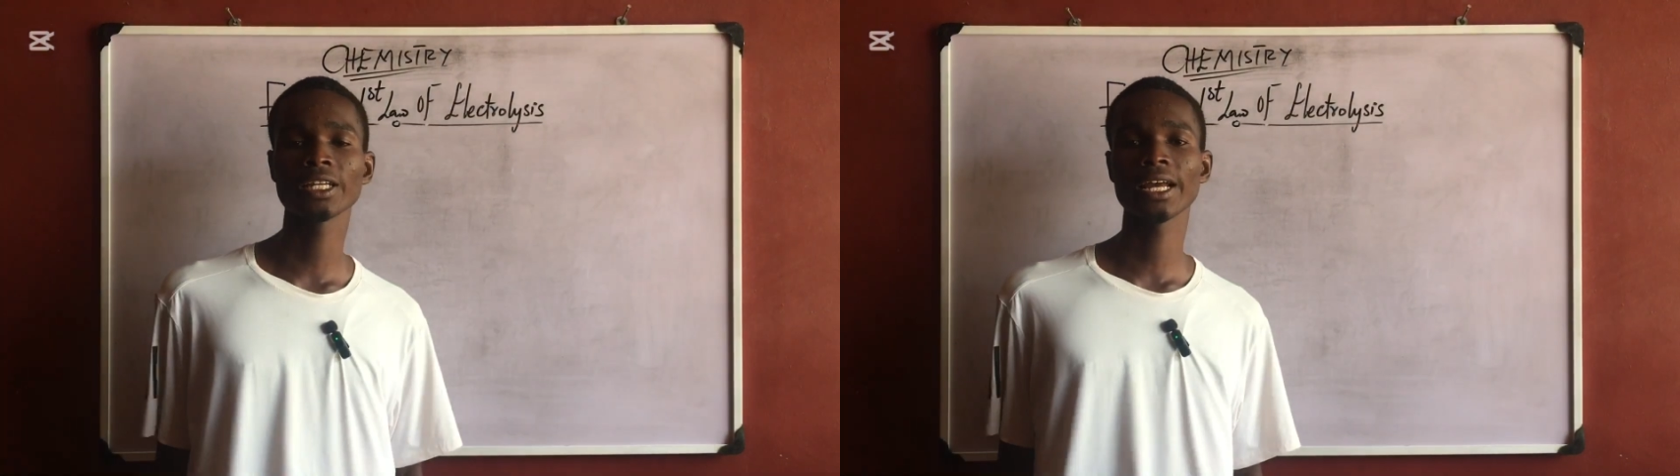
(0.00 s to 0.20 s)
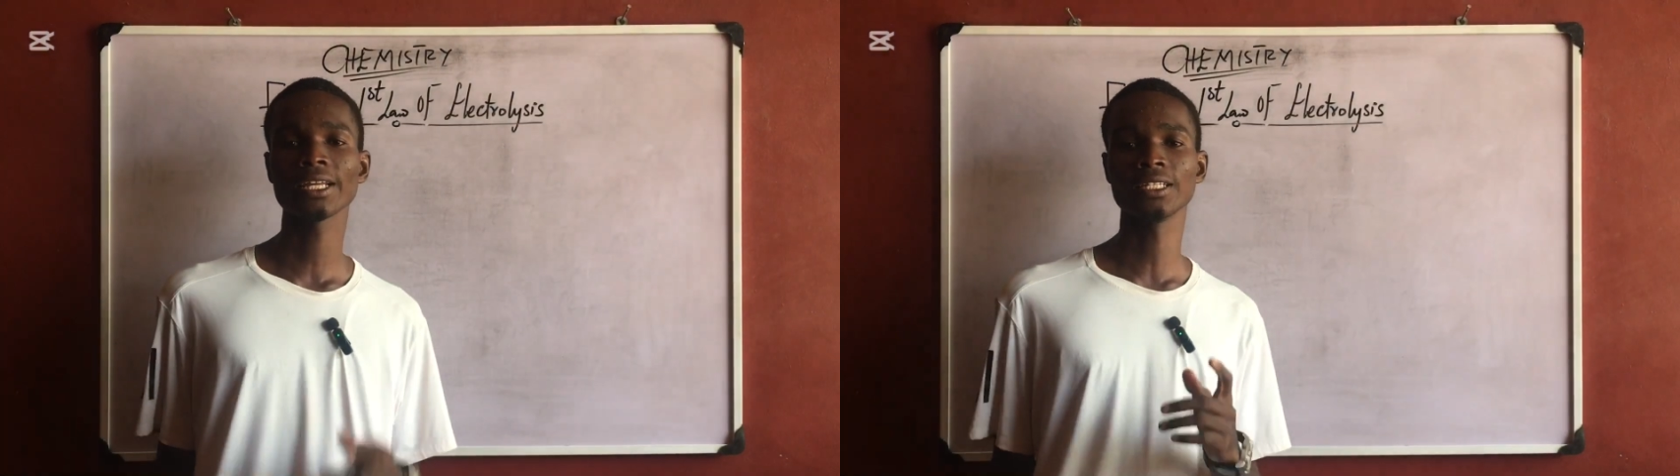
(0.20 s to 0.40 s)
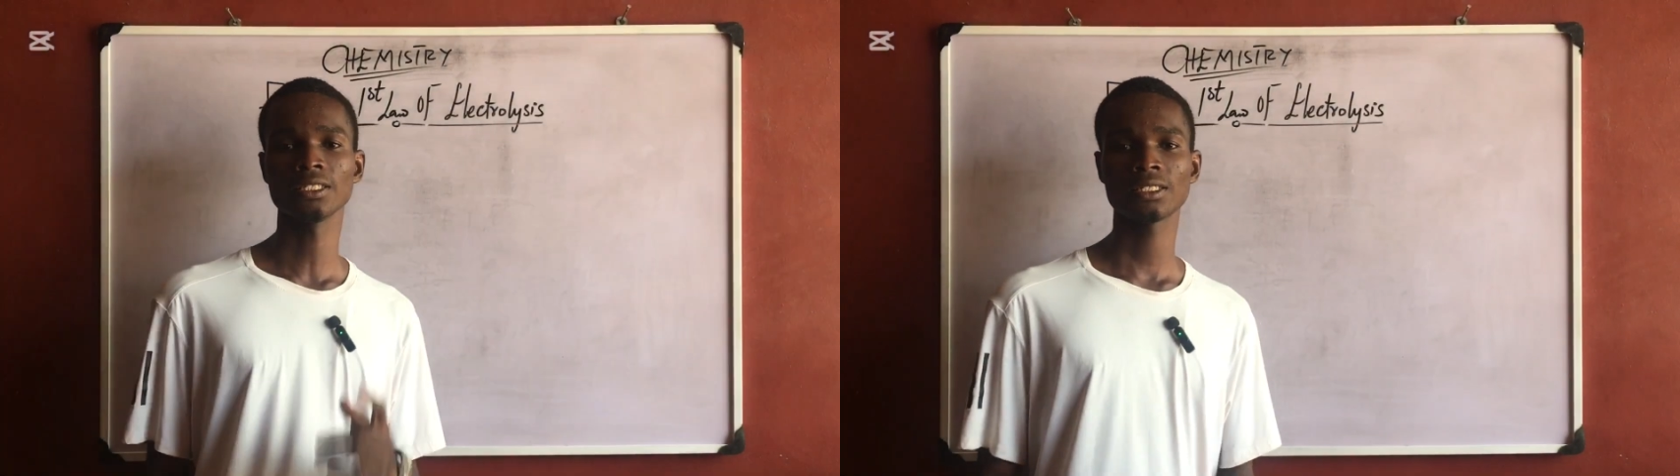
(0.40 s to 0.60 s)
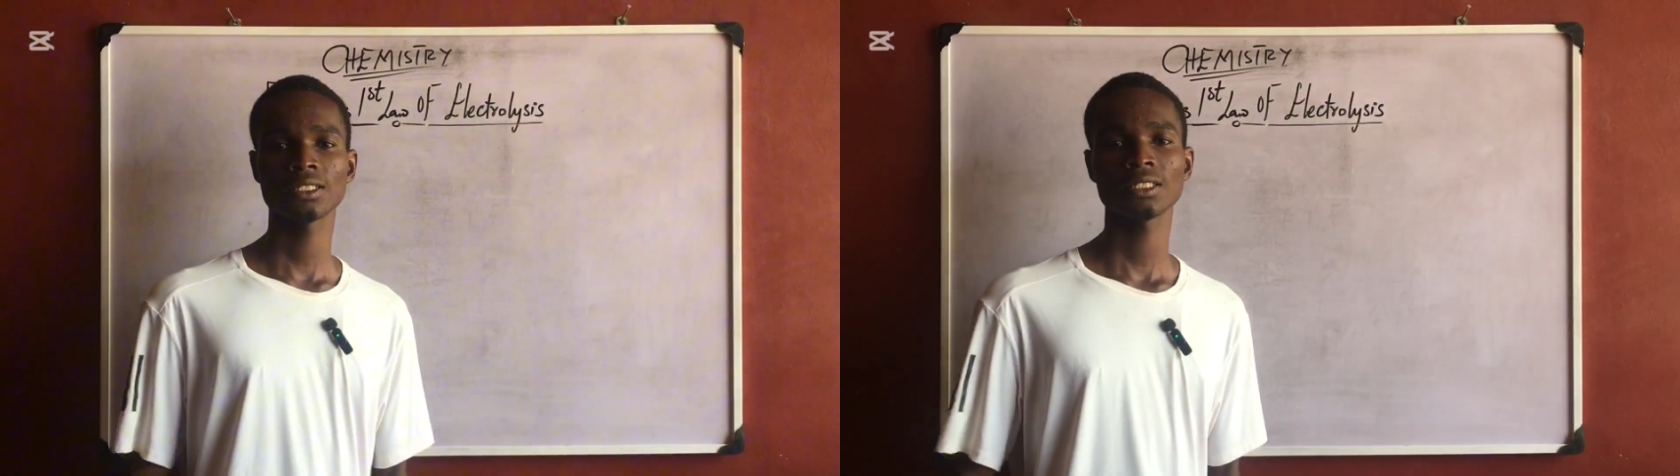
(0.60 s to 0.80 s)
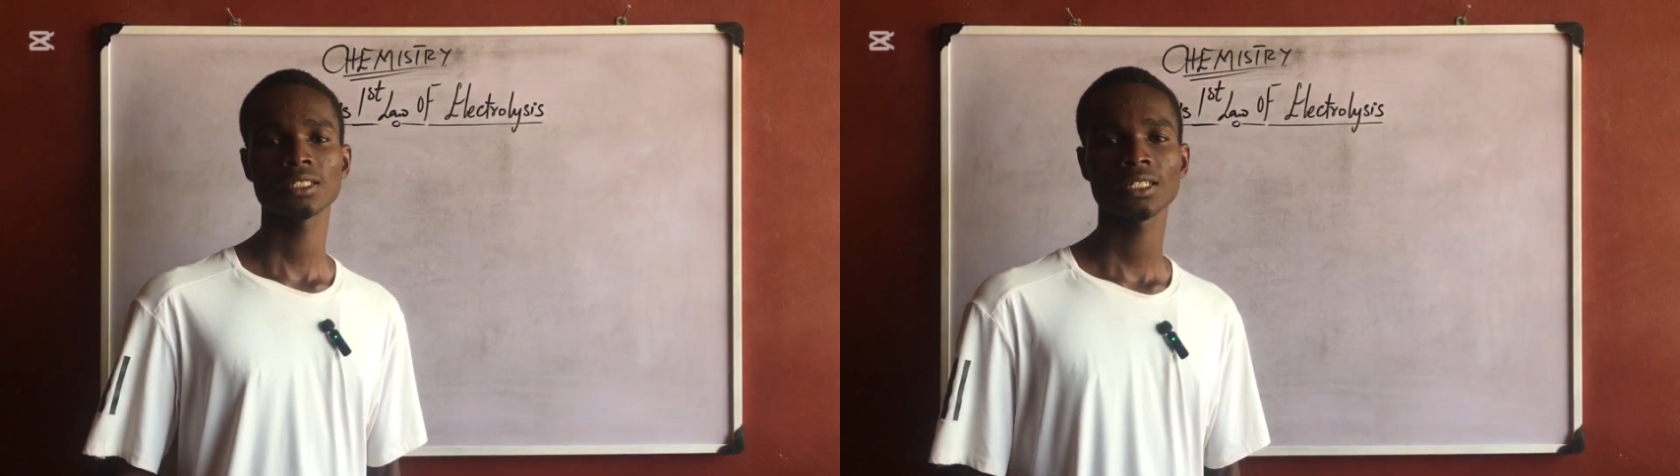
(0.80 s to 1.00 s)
here is,